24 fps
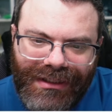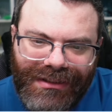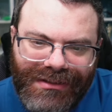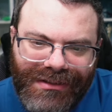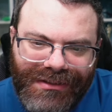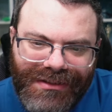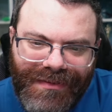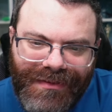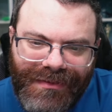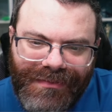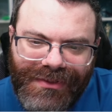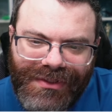
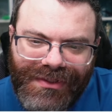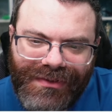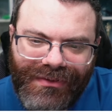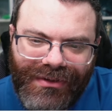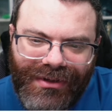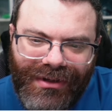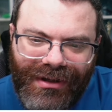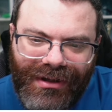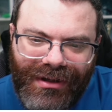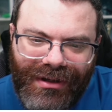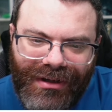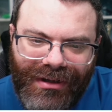So something between
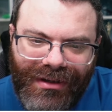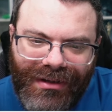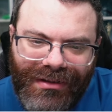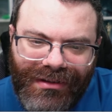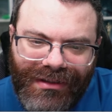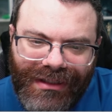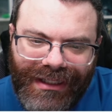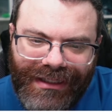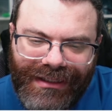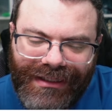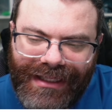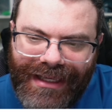
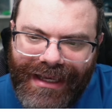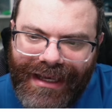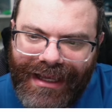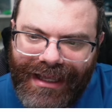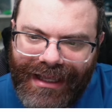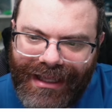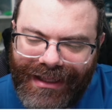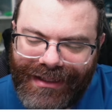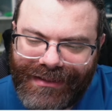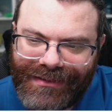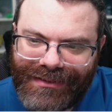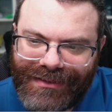call and
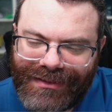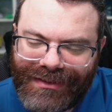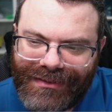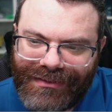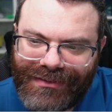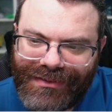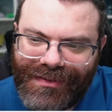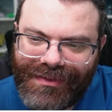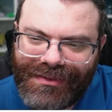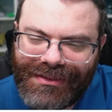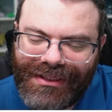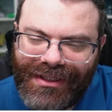cats.
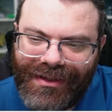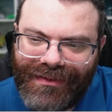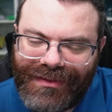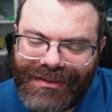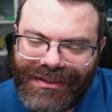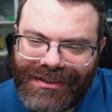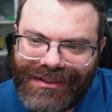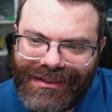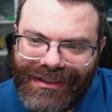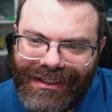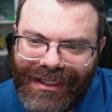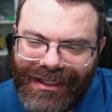So there's another
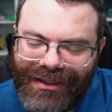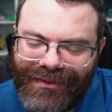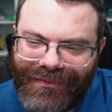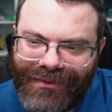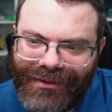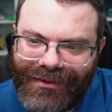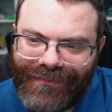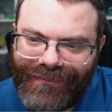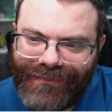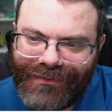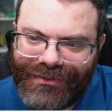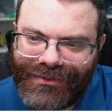CA
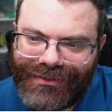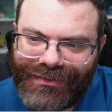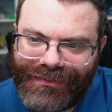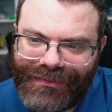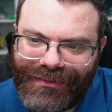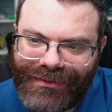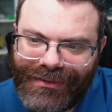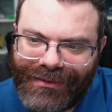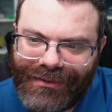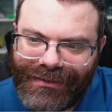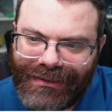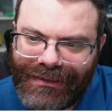word for
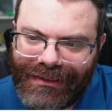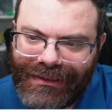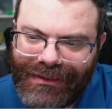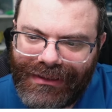sure.